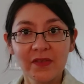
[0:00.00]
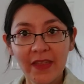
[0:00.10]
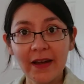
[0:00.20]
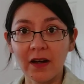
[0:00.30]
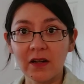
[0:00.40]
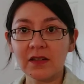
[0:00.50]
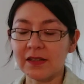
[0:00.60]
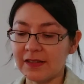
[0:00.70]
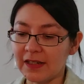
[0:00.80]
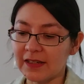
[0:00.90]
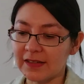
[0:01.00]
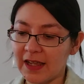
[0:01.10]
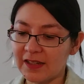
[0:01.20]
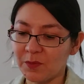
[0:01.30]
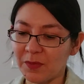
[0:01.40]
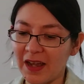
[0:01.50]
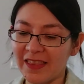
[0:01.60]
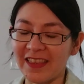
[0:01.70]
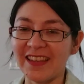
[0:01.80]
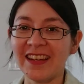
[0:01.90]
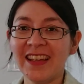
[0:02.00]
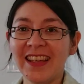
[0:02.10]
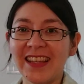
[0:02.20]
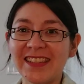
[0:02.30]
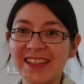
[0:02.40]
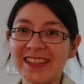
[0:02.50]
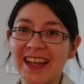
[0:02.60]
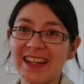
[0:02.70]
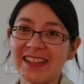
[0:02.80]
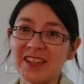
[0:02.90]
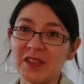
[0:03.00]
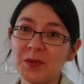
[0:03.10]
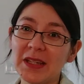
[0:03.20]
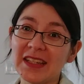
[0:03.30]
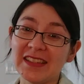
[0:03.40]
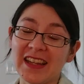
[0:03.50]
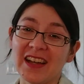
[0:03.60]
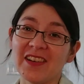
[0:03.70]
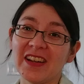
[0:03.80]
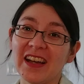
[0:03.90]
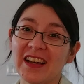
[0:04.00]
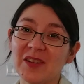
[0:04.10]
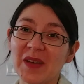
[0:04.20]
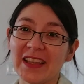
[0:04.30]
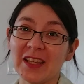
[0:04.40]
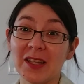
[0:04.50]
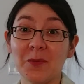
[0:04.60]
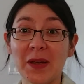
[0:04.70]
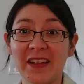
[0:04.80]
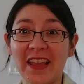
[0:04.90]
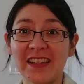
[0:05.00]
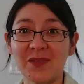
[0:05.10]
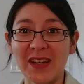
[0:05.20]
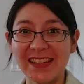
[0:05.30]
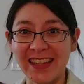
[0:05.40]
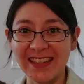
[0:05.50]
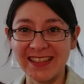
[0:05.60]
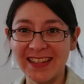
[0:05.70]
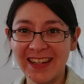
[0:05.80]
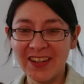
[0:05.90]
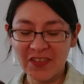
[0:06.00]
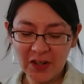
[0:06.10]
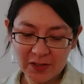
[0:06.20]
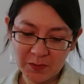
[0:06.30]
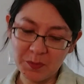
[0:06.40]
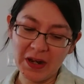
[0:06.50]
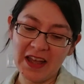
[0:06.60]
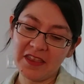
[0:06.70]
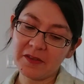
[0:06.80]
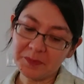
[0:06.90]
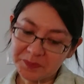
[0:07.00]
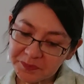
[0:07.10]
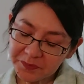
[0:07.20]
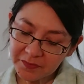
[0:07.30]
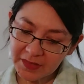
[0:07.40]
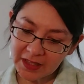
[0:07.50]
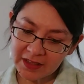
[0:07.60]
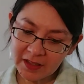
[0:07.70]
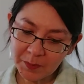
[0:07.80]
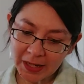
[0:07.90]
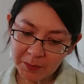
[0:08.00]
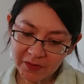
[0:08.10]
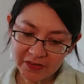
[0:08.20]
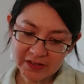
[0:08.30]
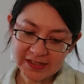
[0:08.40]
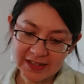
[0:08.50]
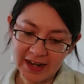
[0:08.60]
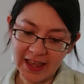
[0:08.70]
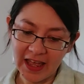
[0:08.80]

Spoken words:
there to see his last breath, and it's just kind of so sweet, because now I can compare that to my son's first breath. The Bible verse that I